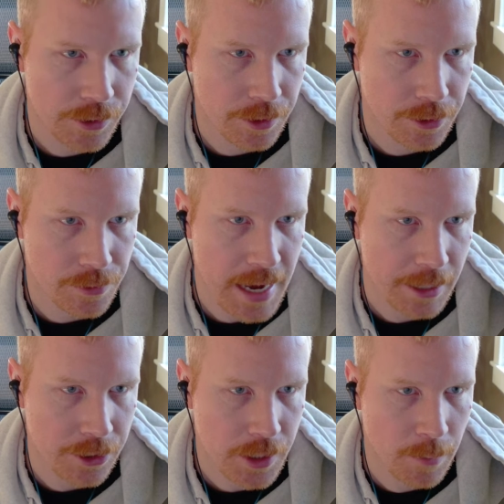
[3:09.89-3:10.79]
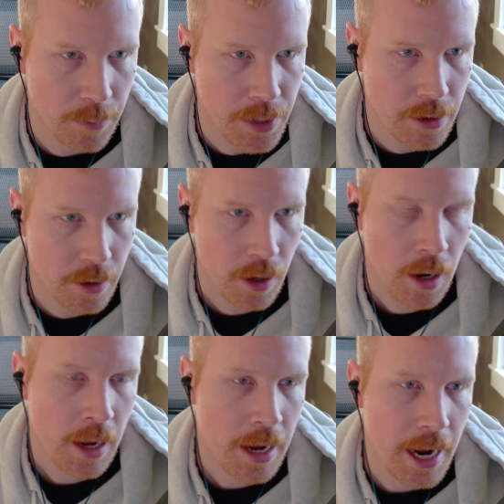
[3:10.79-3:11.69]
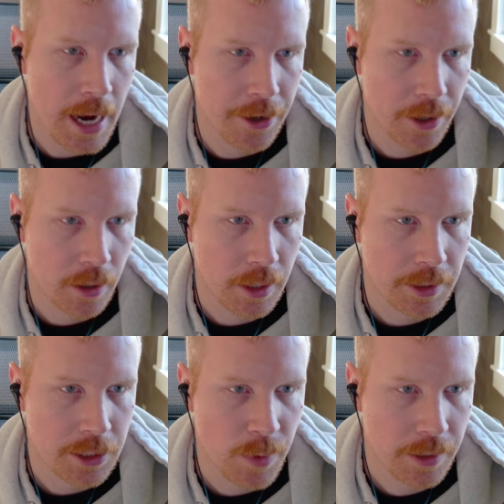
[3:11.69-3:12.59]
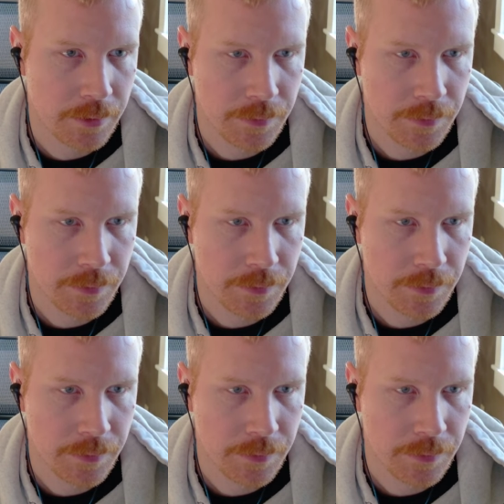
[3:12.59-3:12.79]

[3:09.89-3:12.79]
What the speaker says: So to do that, just come up here and you're going to click this button.